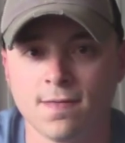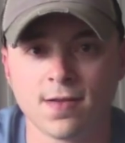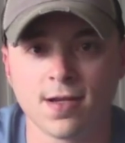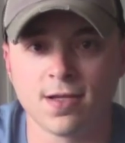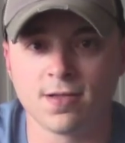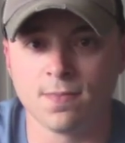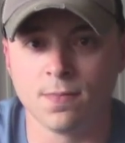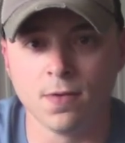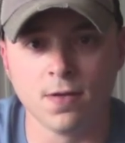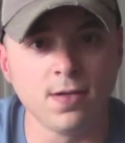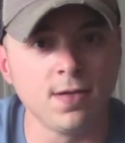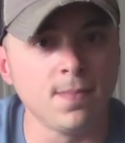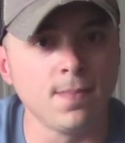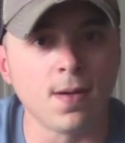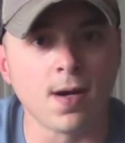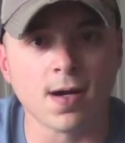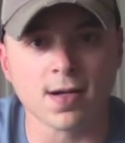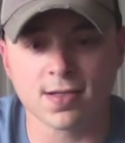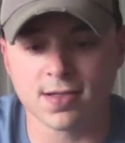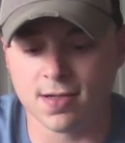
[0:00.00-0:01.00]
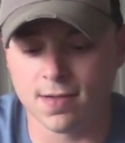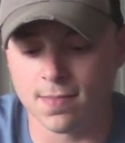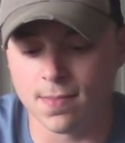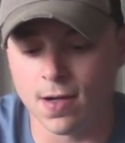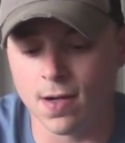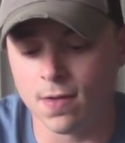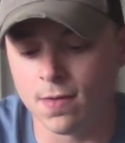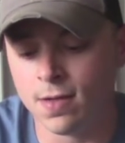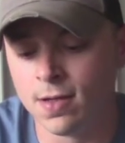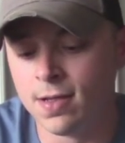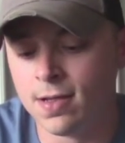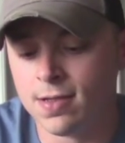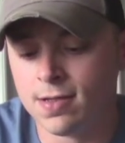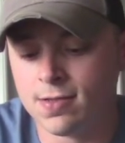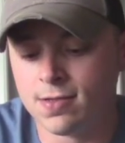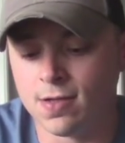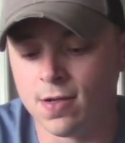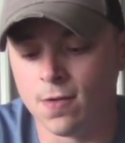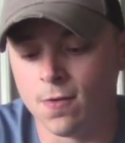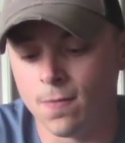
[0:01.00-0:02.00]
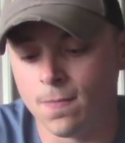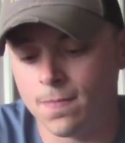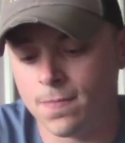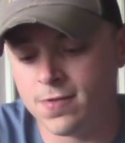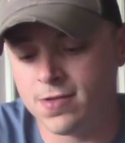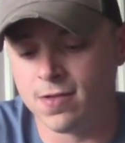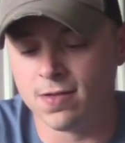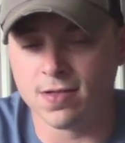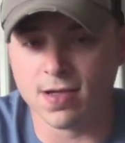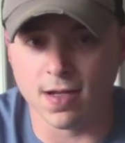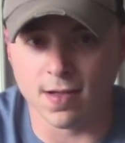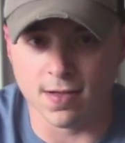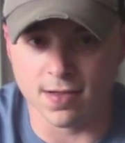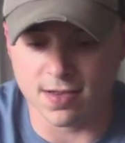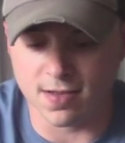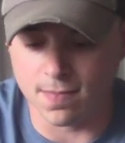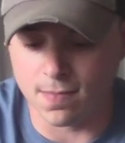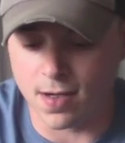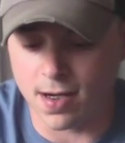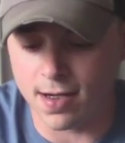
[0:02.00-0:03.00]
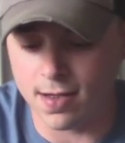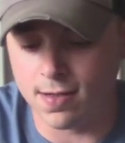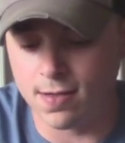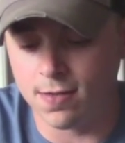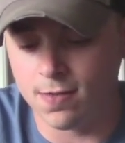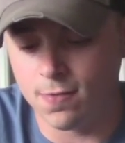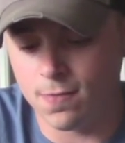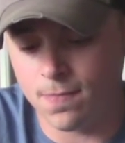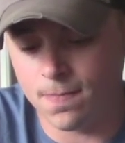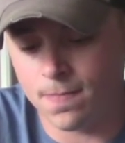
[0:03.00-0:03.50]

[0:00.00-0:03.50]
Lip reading: gets put in the box in the boat. So as you can tell, this is a brand new